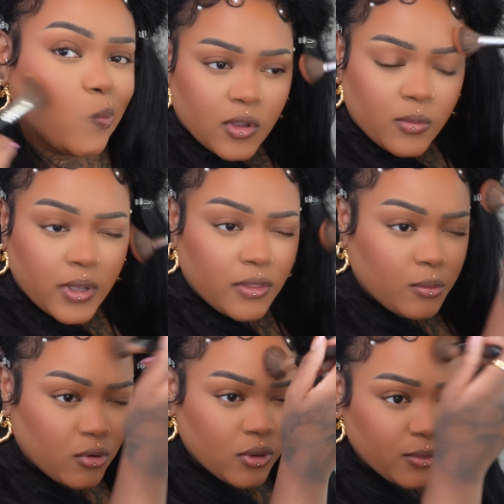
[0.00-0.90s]
around the
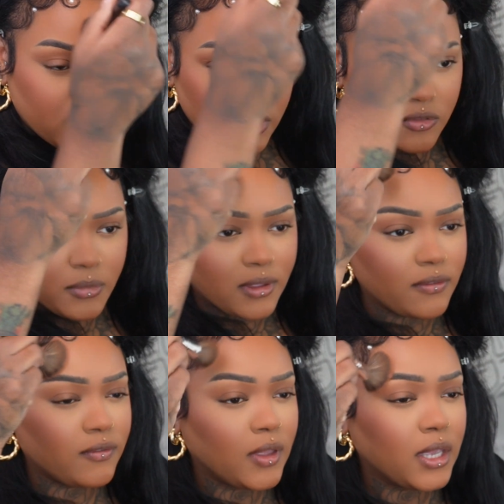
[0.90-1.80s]
perimeter of my
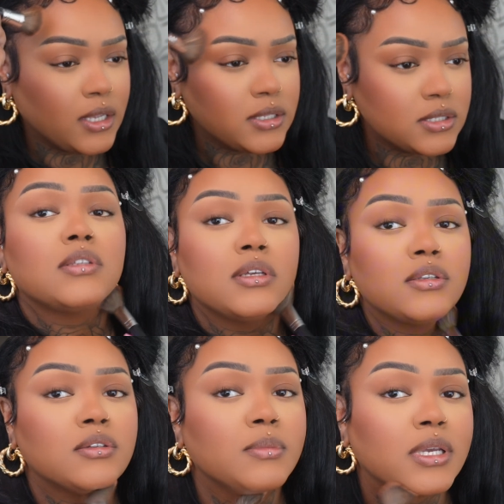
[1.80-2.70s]
face,
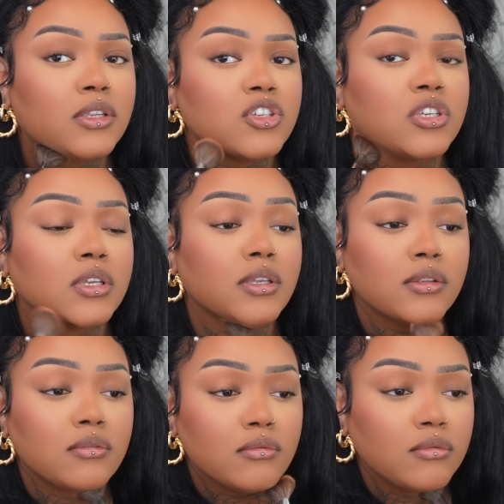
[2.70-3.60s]
under my
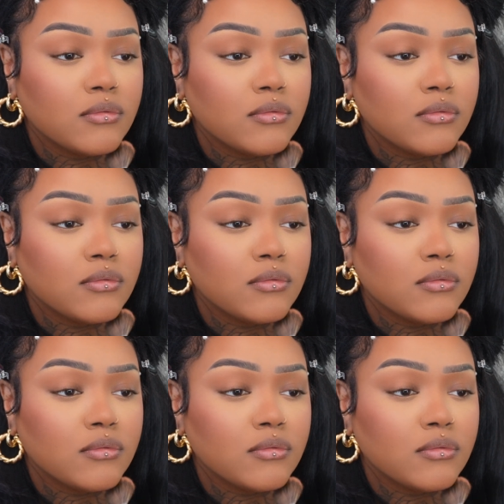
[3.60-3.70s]
chin,